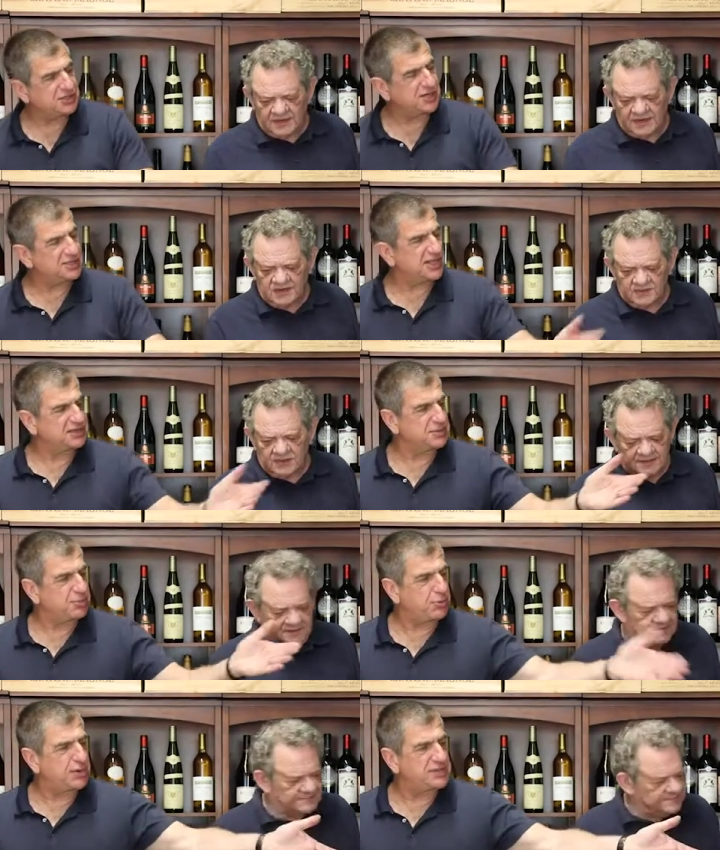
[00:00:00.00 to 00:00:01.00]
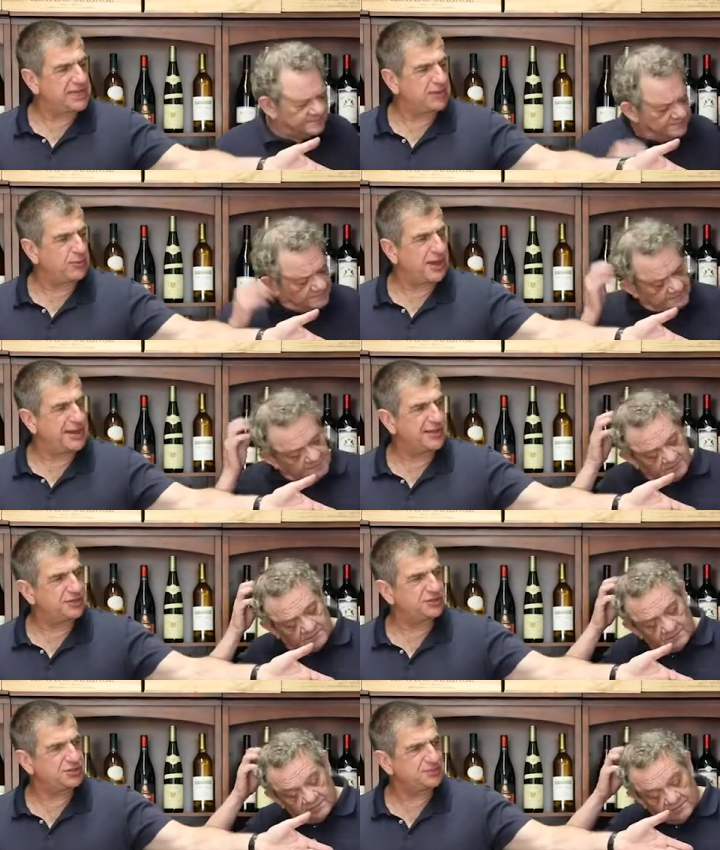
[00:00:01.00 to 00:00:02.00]
Speaker 1: really as, as, as, important as that wine
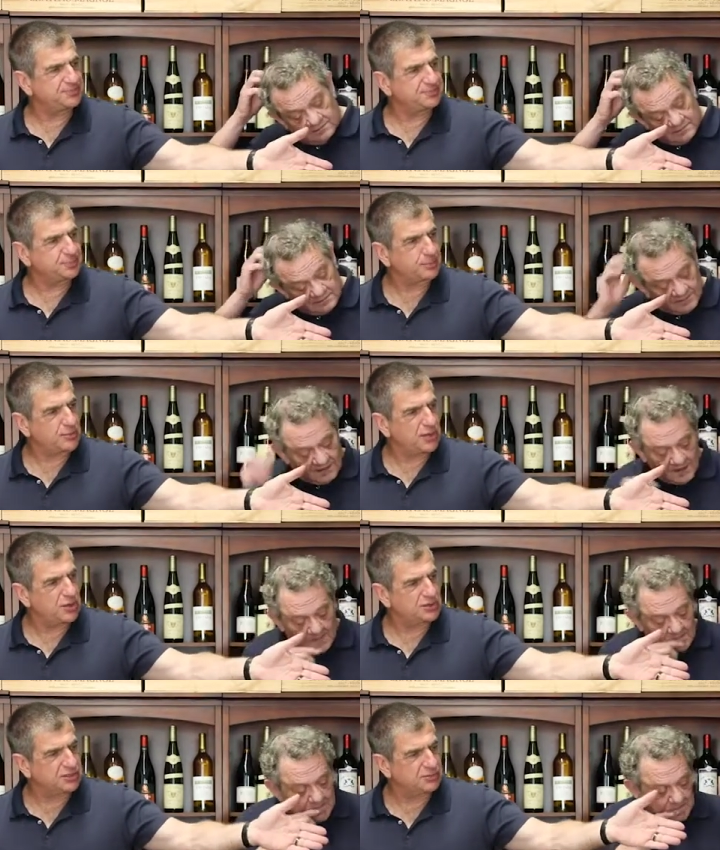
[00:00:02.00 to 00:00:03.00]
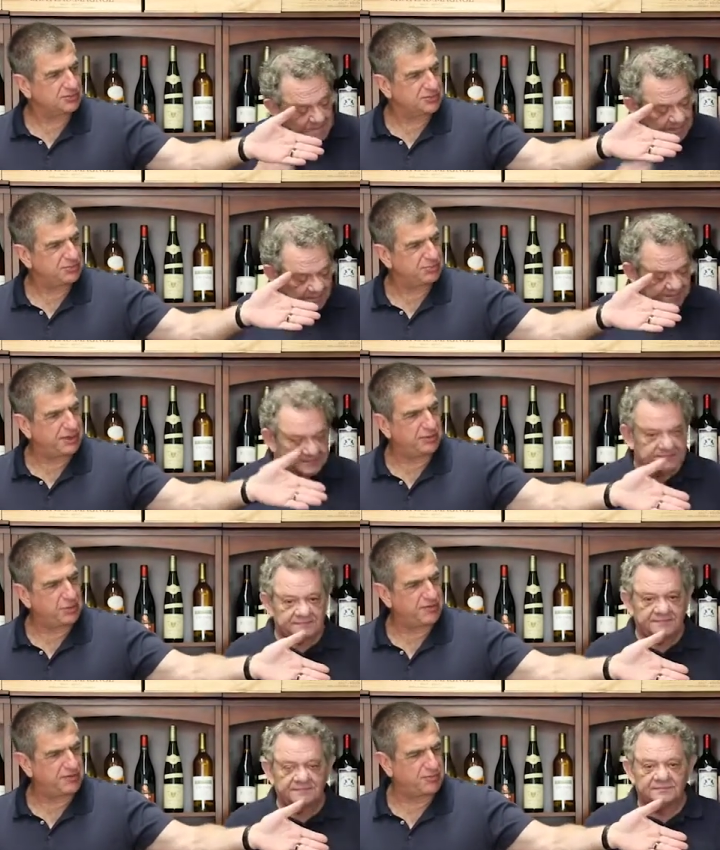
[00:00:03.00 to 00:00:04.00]
is, you know, it's a, bigger,
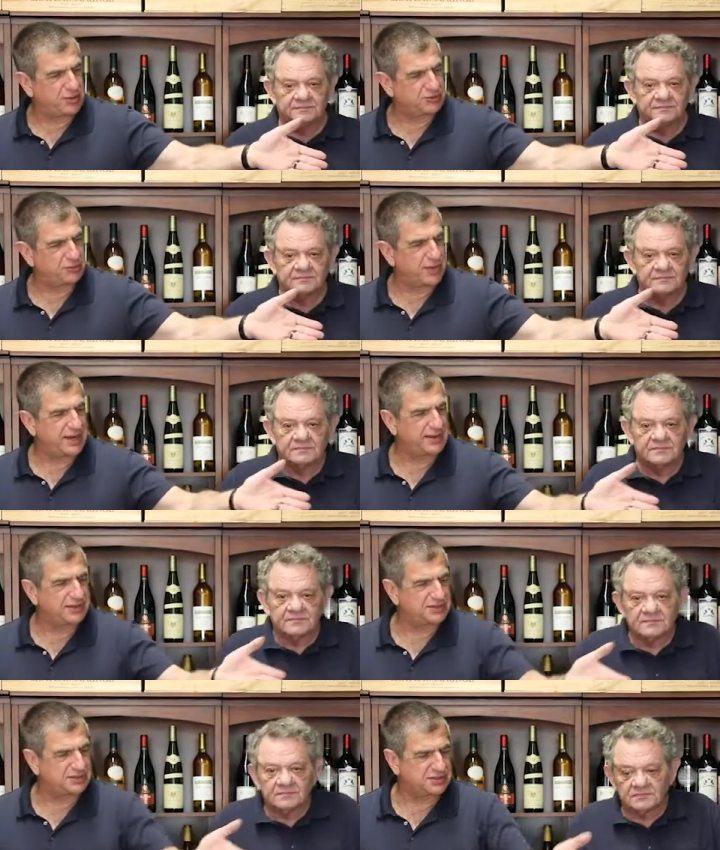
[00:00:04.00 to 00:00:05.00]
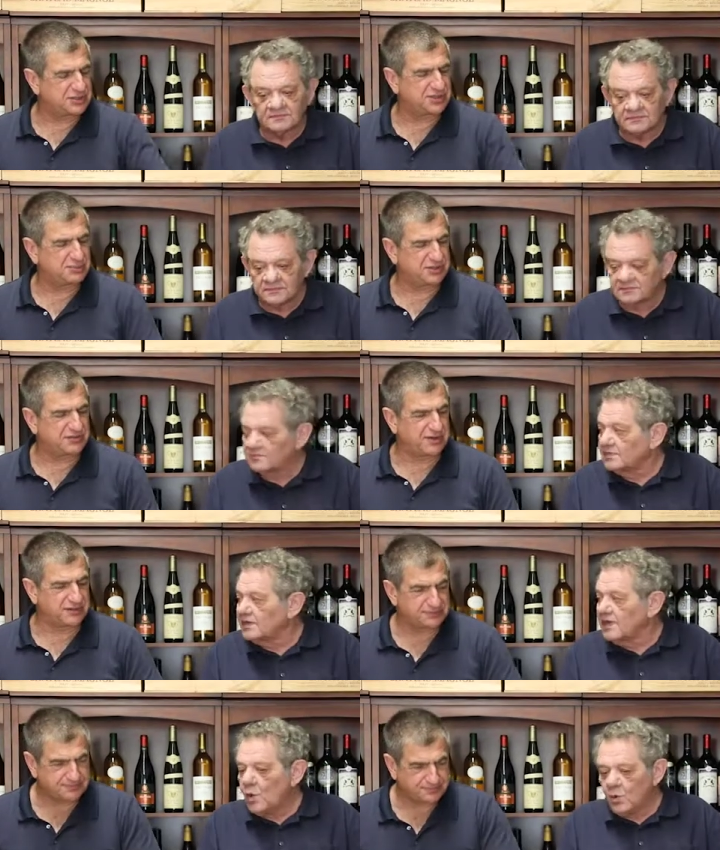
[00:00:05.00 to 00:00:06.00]
more verbose wine. This is just as much fun.
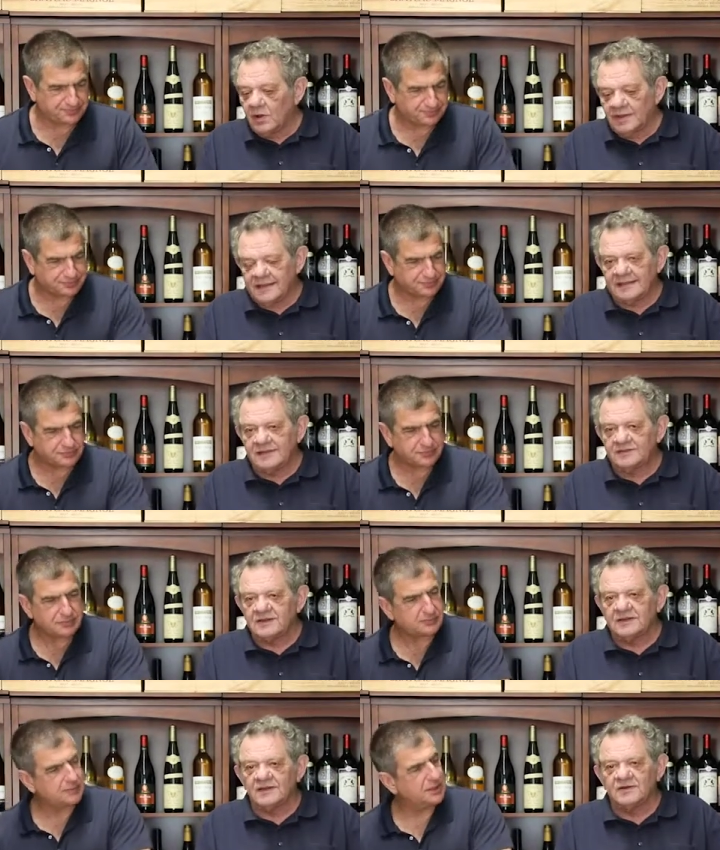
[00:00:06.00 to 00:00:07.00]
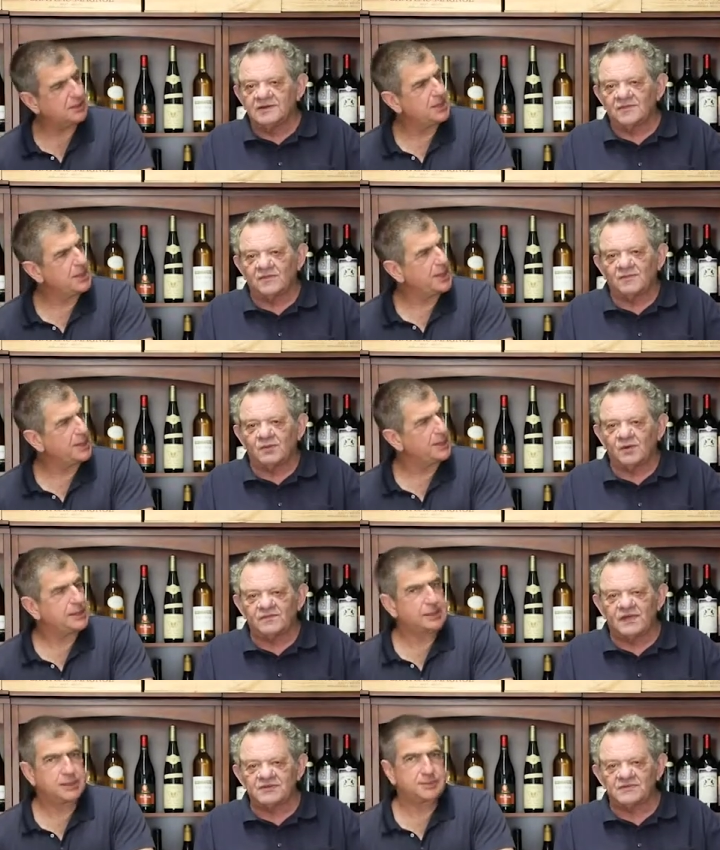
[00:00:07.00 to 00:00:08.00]
Speaker 2: Well, they're they're different
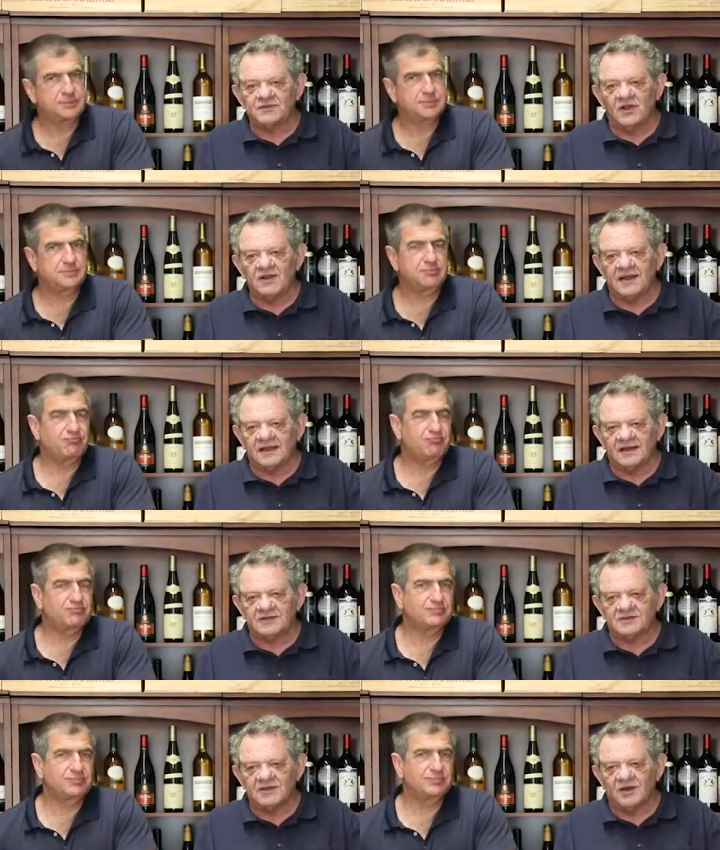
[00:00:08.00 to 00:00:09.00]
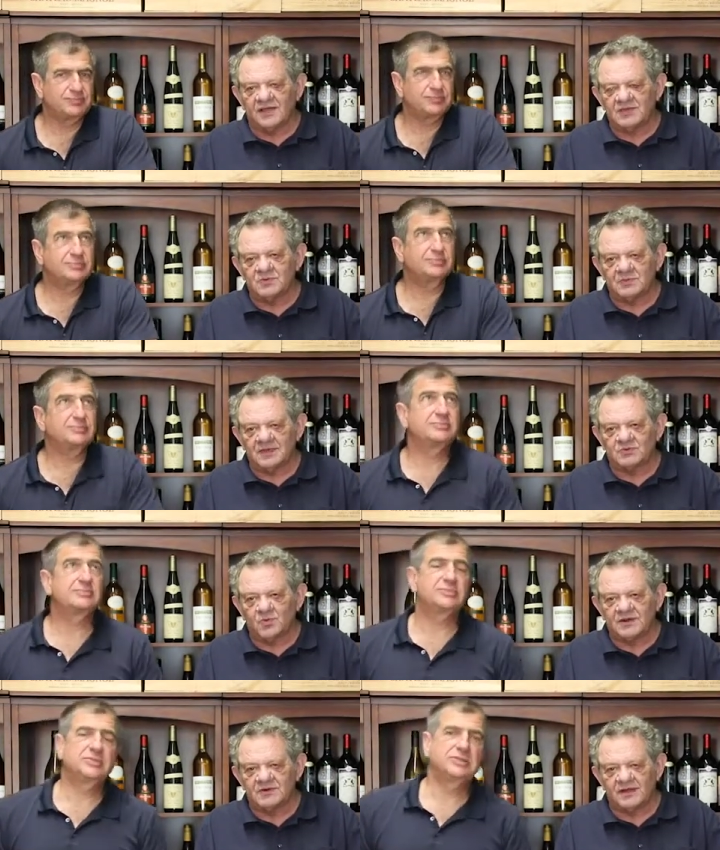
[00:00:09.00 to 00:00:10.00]
profiles of Chardonnay, and that's you know that's what makes
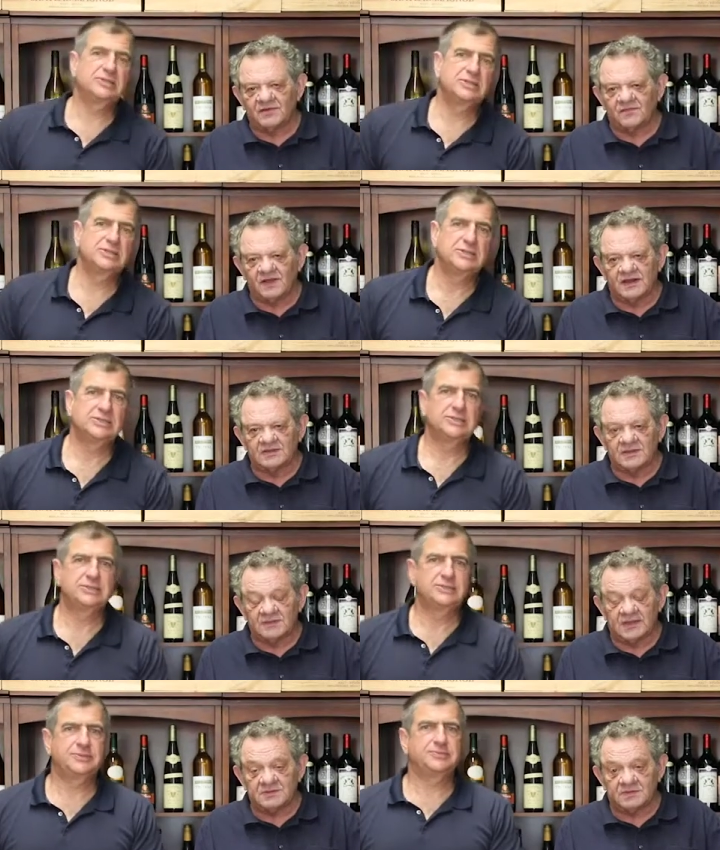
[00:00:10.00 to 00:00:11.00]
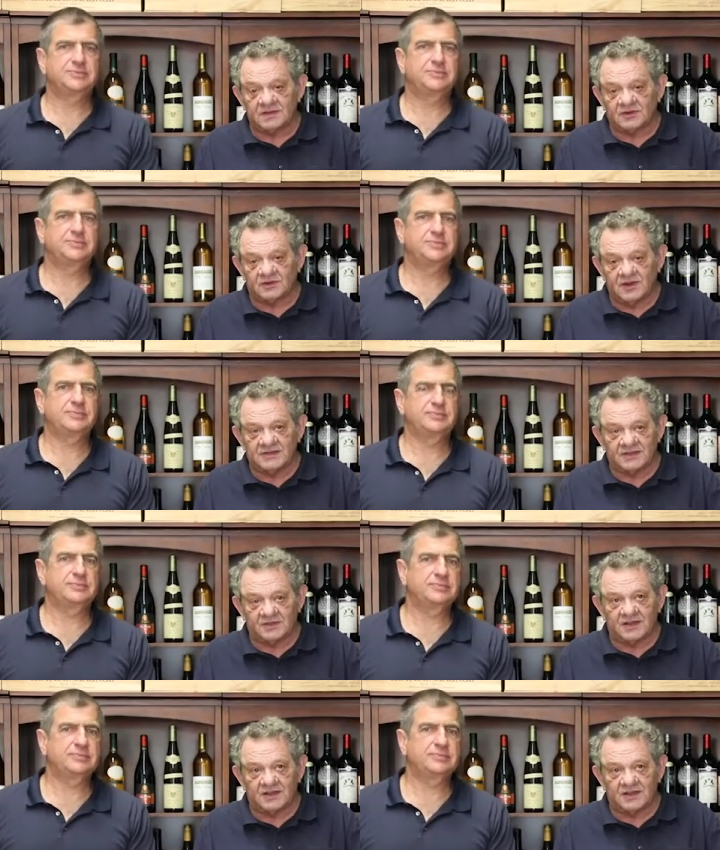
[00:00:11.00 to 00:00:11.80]
wine drinking fun, and sometimes it makes it crazy